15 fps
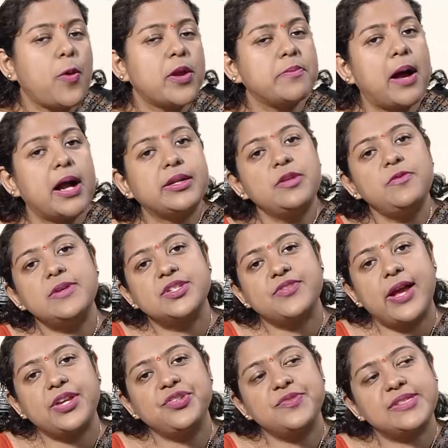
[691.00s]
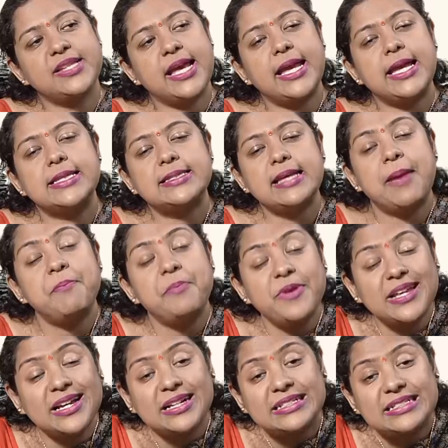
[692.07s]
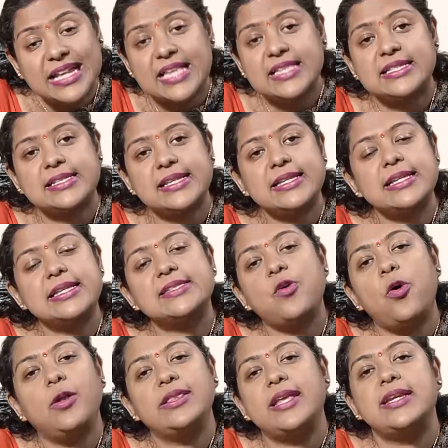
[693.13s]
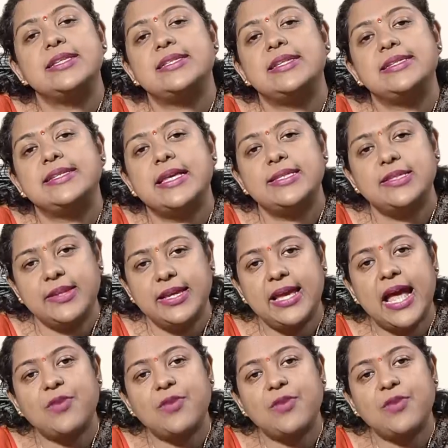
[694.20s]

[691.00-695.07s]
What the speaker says: what Martin was trying to say is empirical tests is all that is necessary,